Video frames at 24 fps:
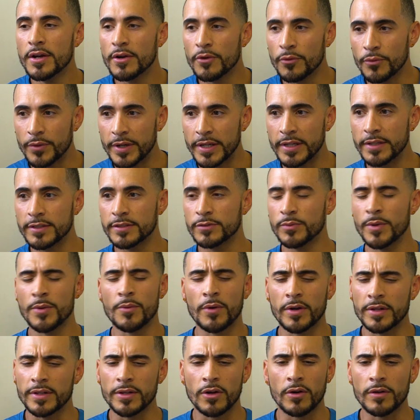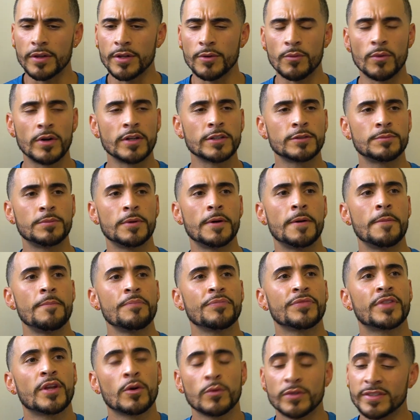Reese, we weren't the only ones,
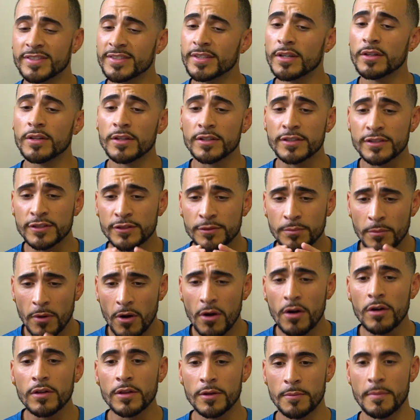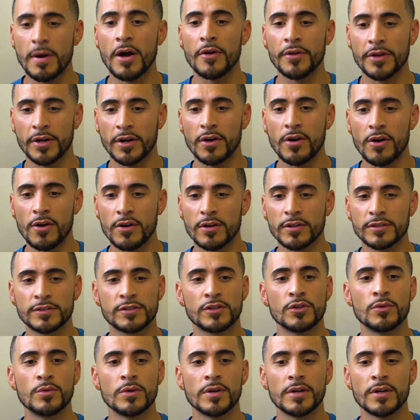but there was still a small amount of guards
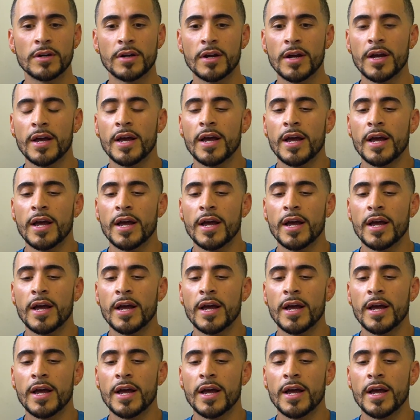who were